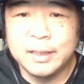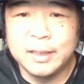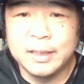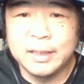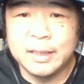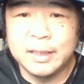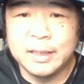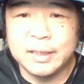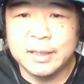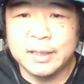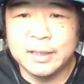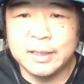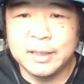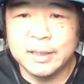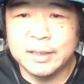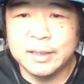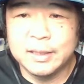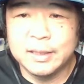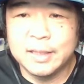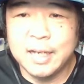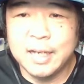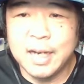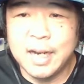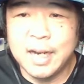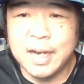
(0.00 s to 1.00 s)
It's
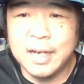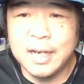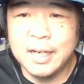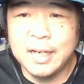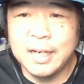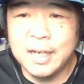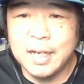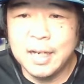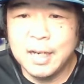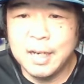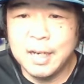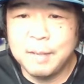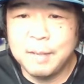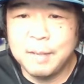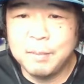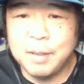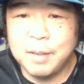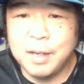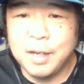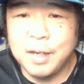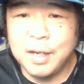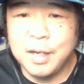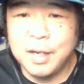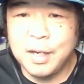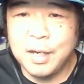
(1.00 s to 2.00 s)
tied up.
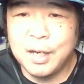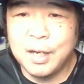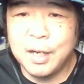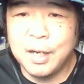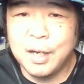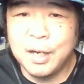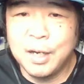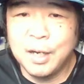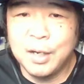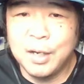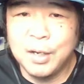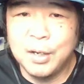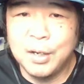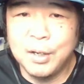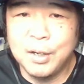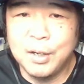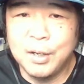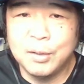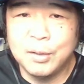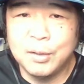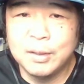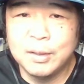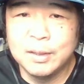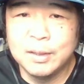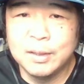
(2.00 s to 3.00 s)
Uh oh.